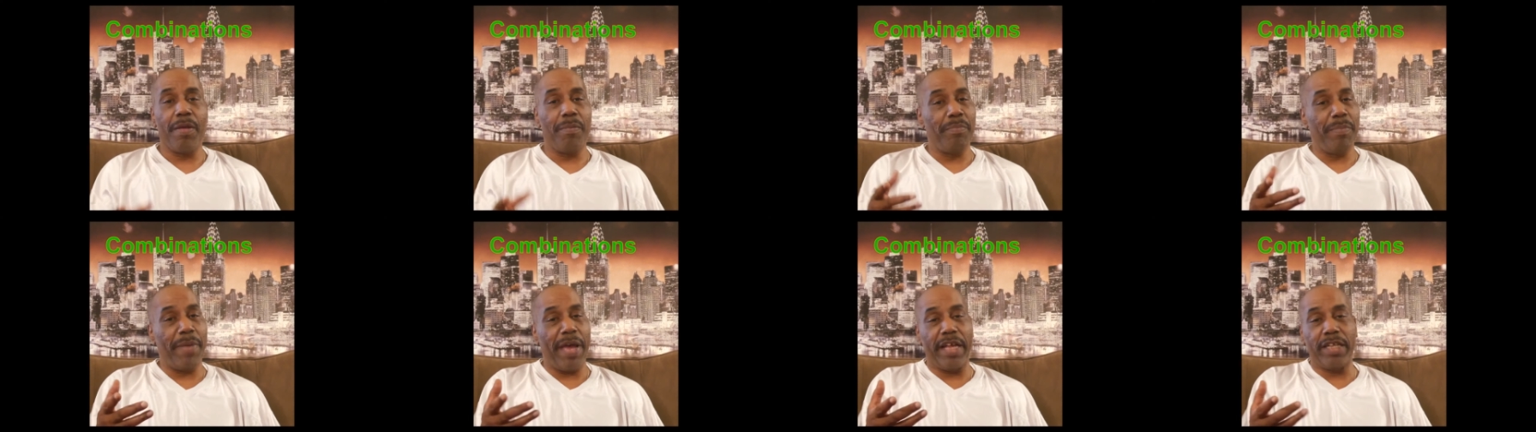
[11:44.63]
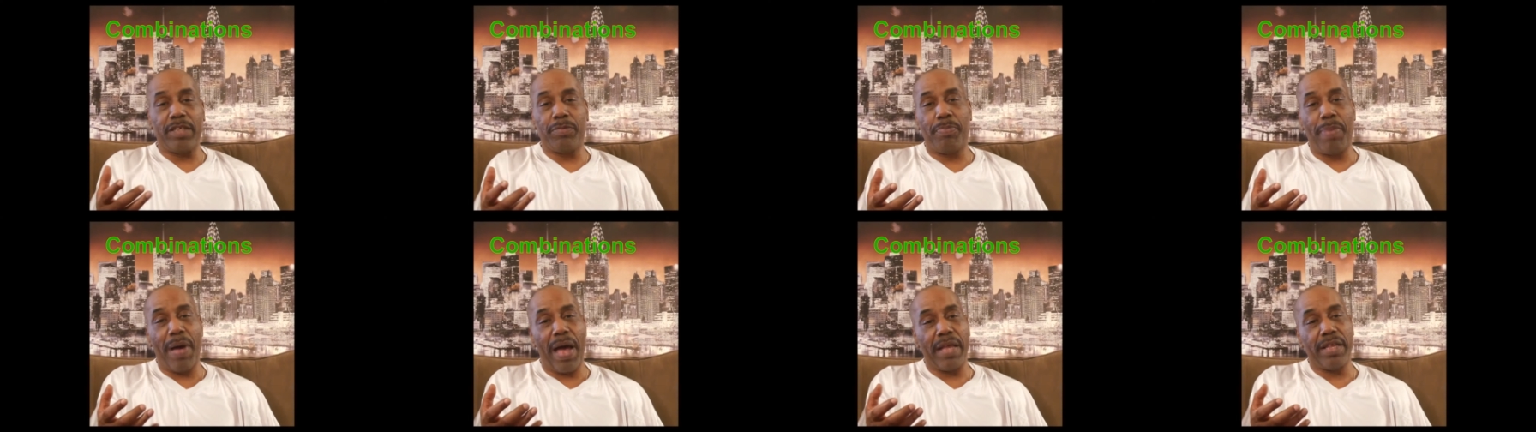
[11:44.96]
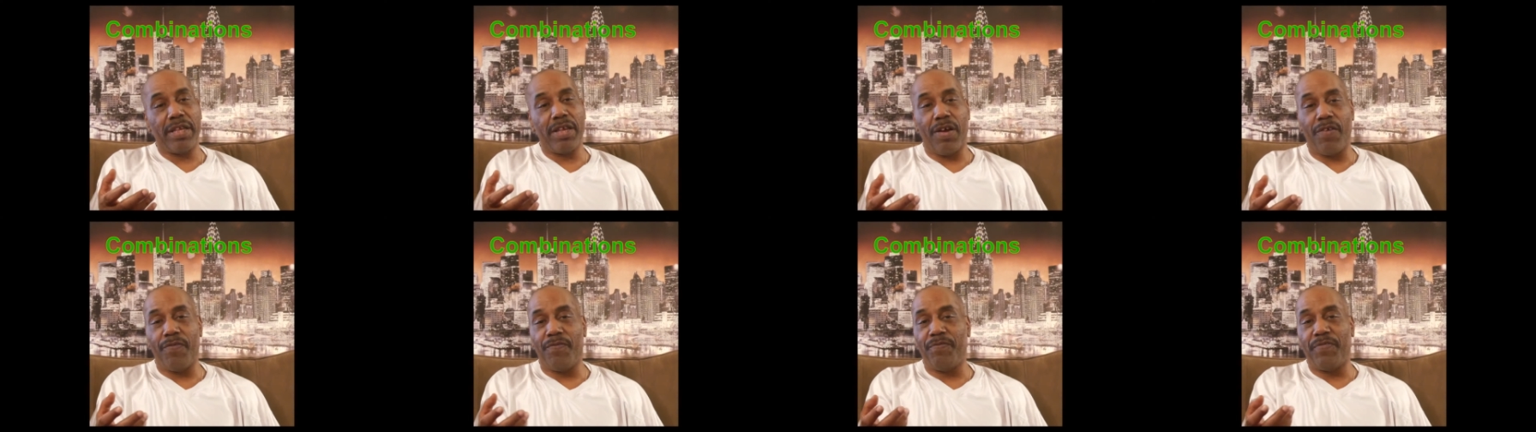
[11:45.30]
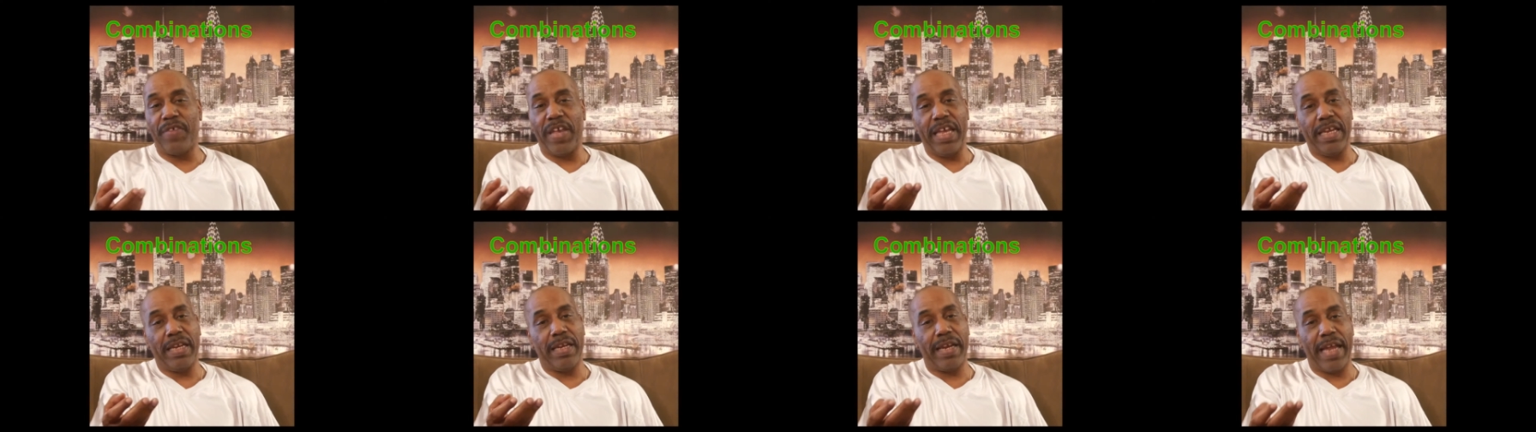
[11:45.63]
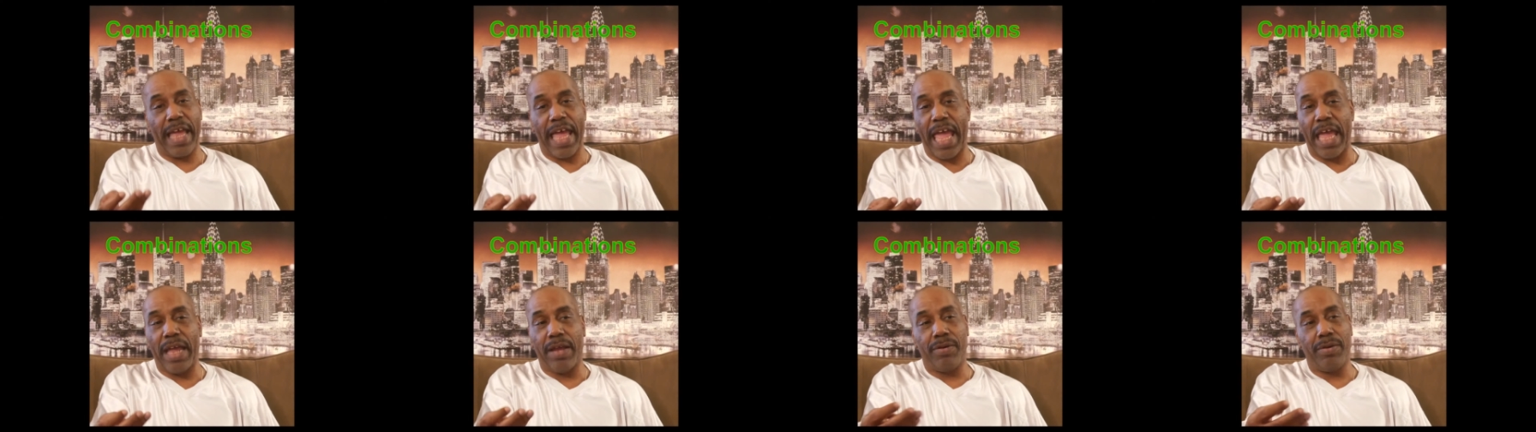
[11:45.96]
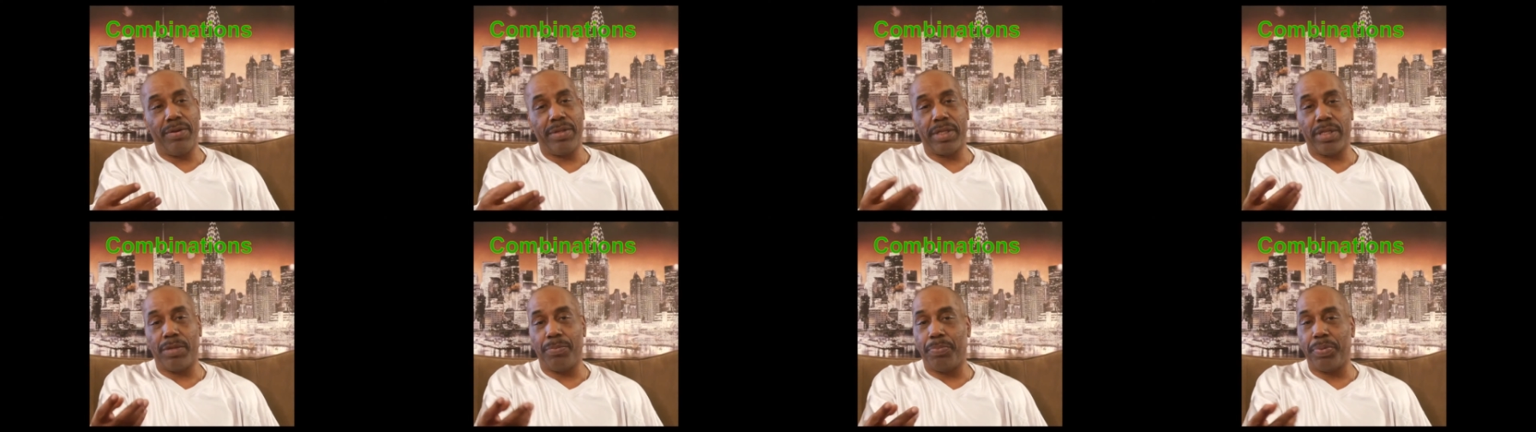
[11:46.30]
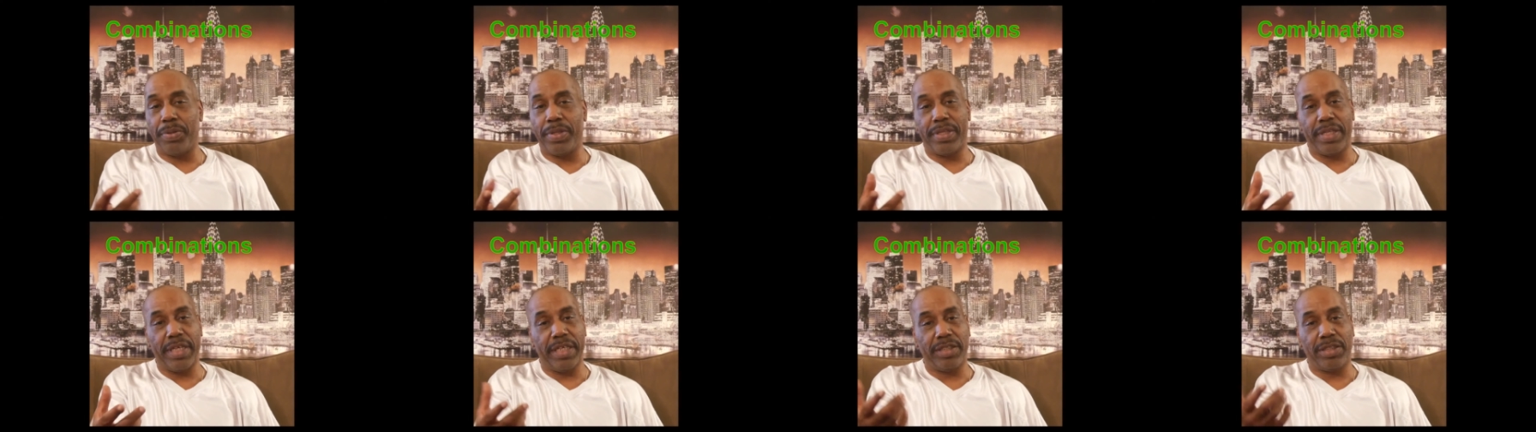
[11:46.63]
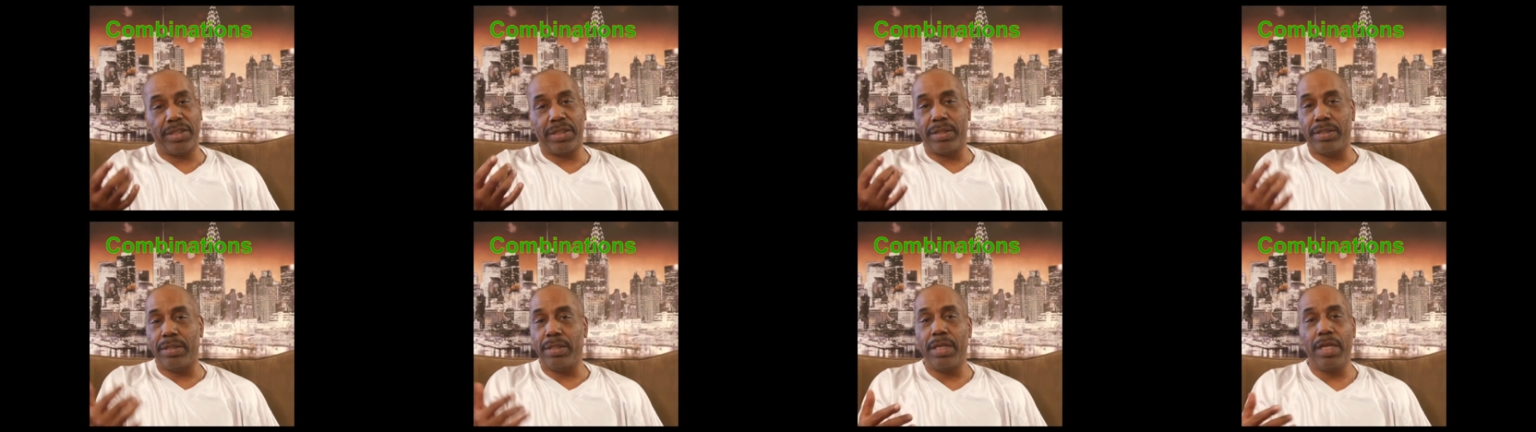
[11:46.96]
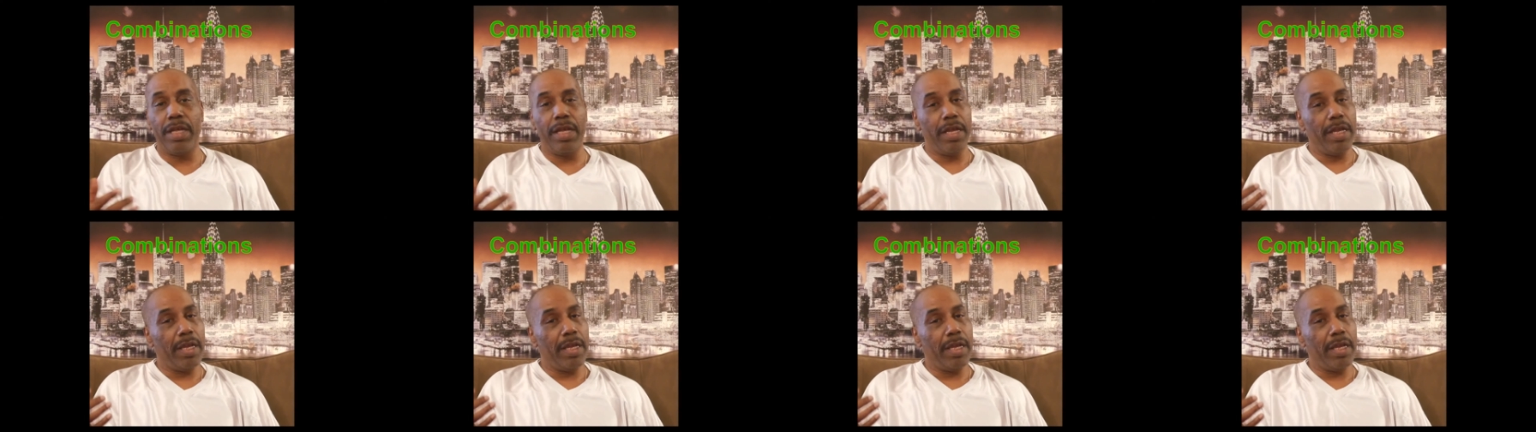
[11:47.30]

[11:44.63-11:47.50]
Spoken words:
matched by your feet and angles and position,